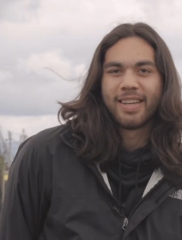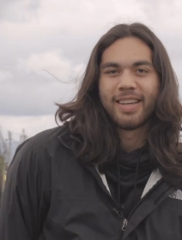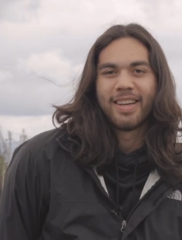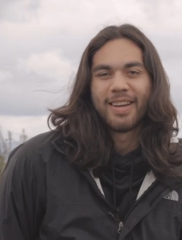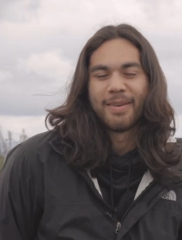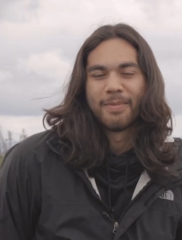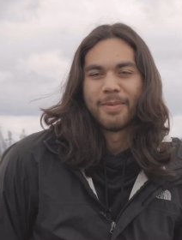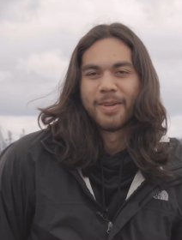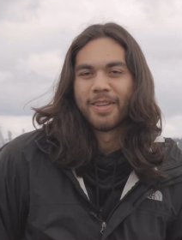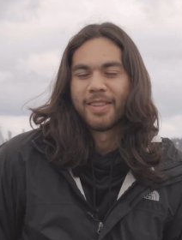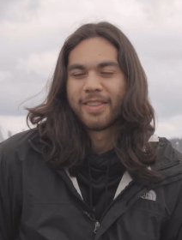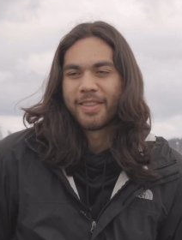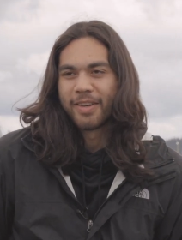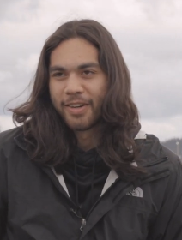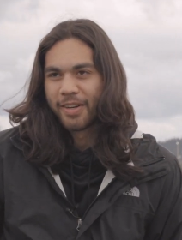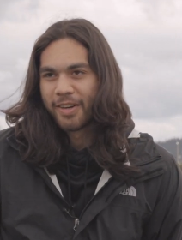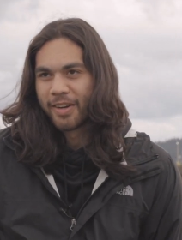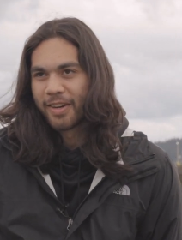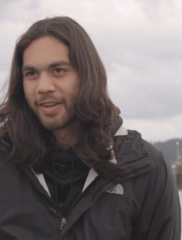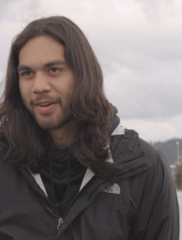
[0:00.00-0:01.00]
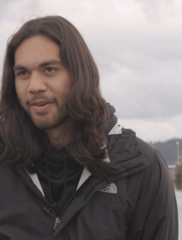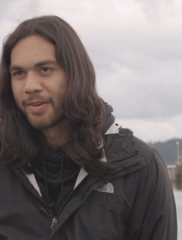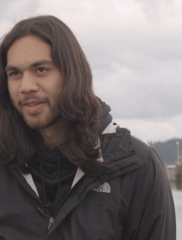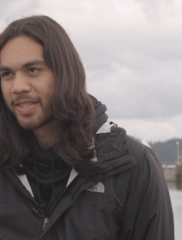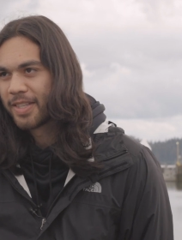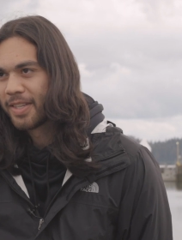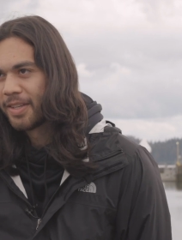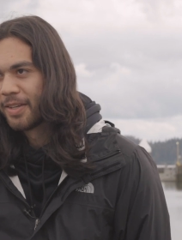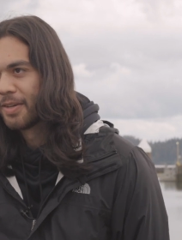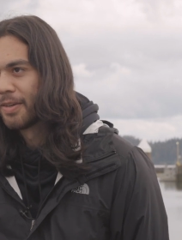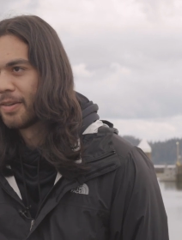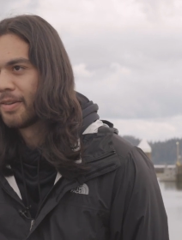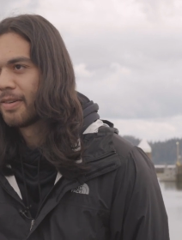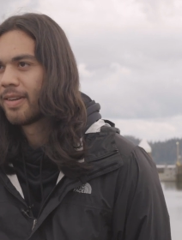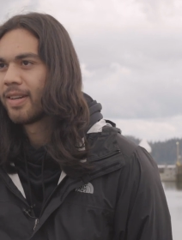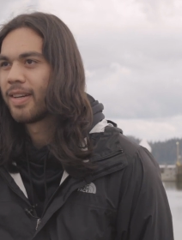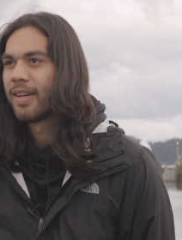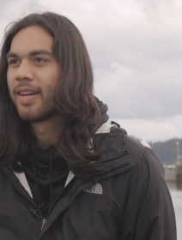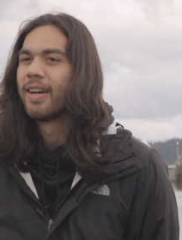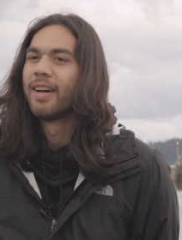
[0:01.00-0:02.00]
I'm a third year at OSU.
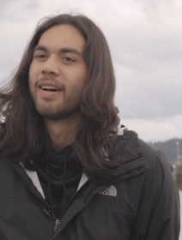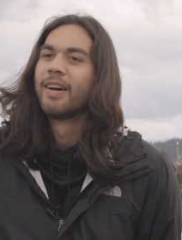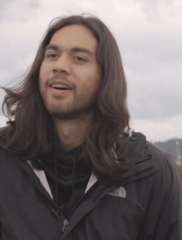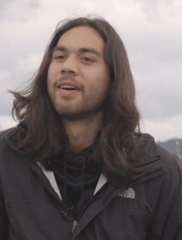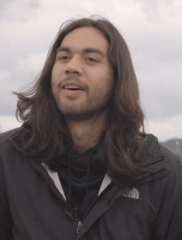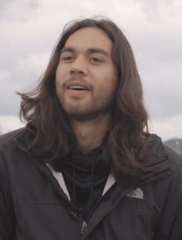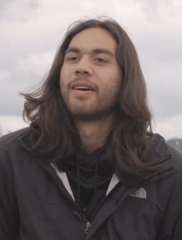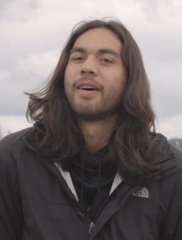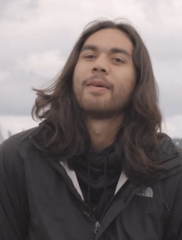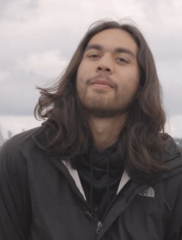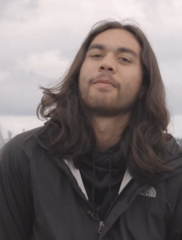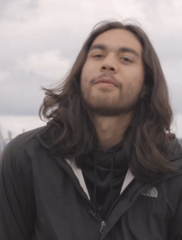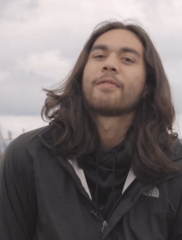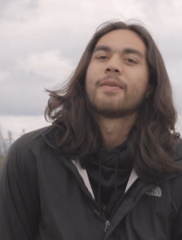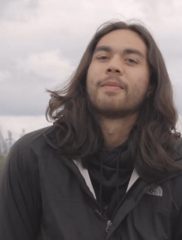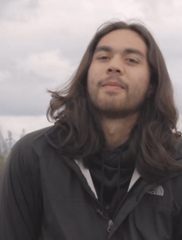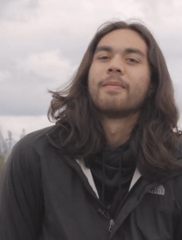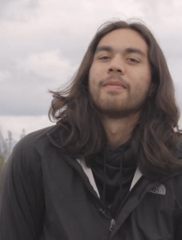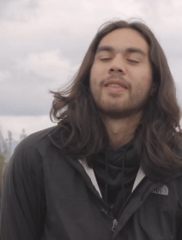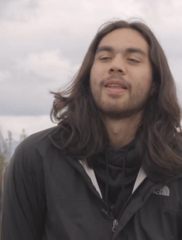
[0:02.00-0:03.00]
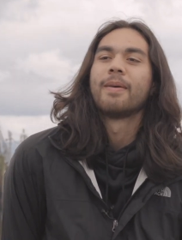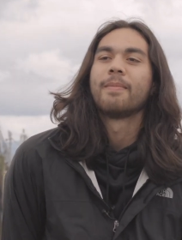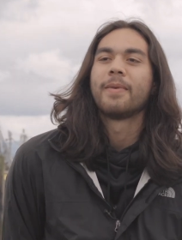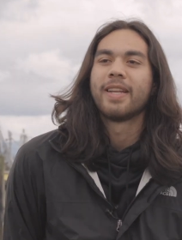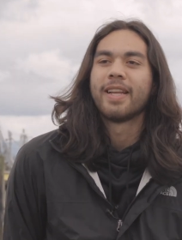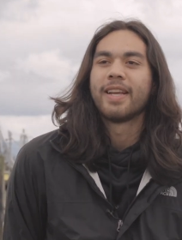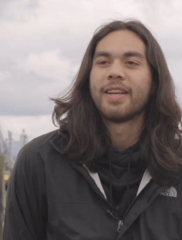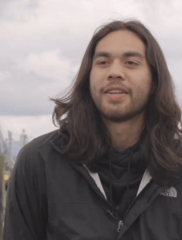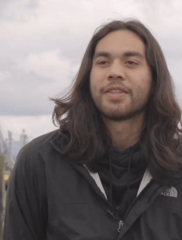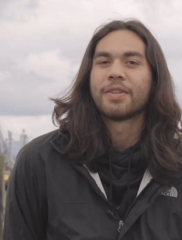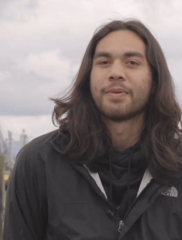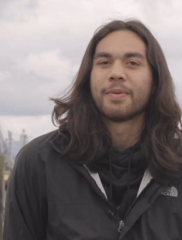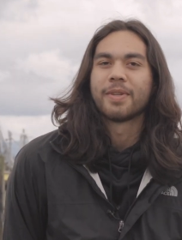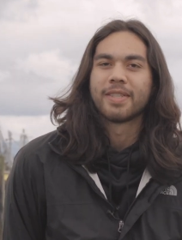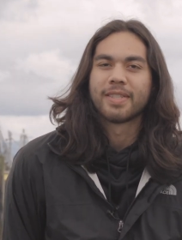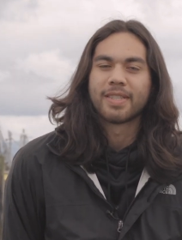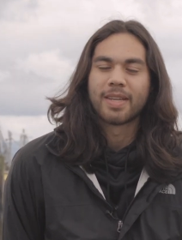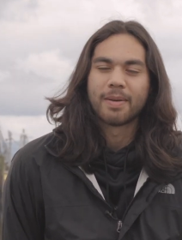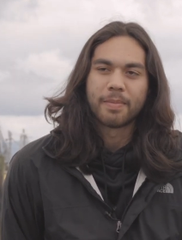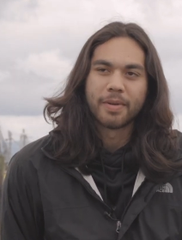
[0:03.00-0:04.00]
Uh, I'm from Lummi Nation, which
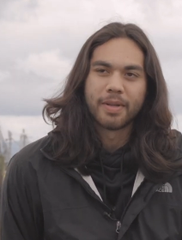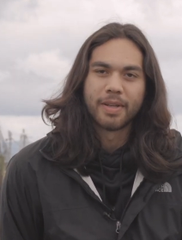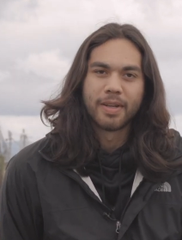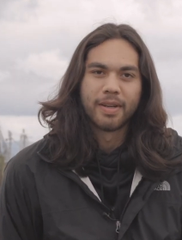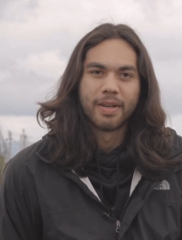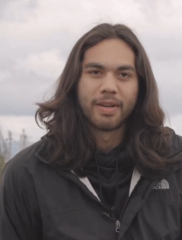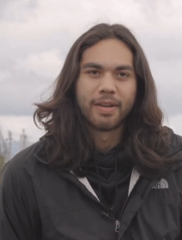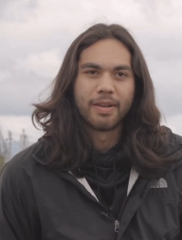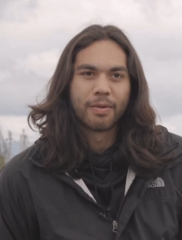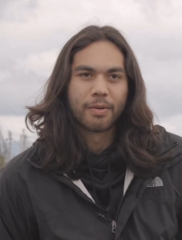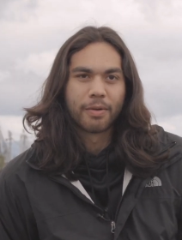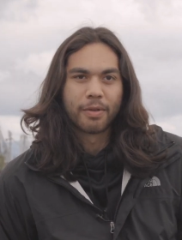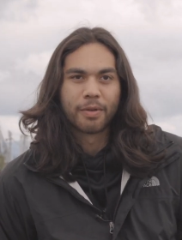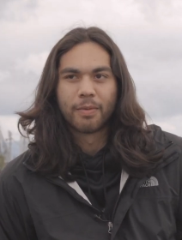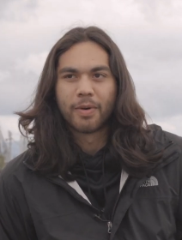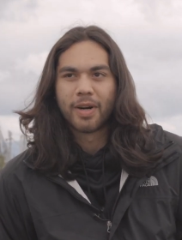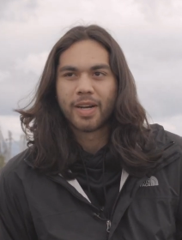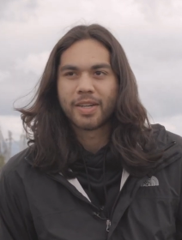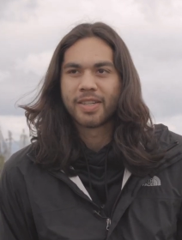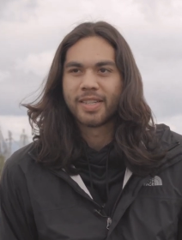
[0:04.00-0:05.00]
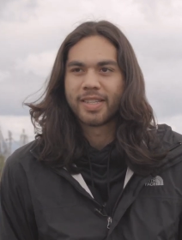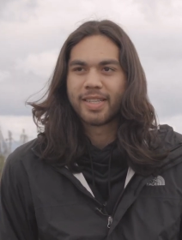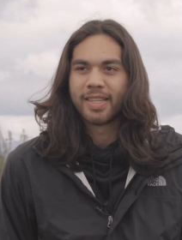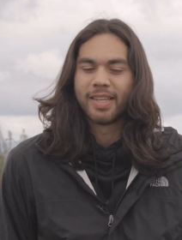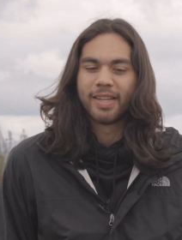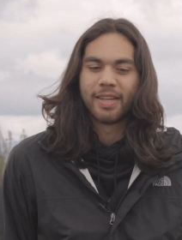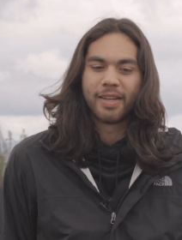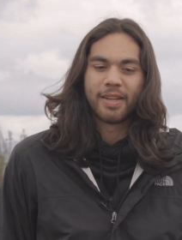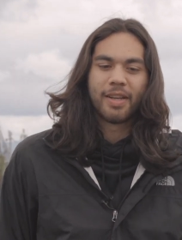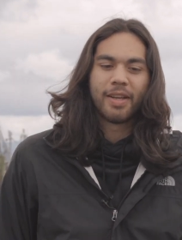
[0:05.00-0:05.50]
is up in northern Washington.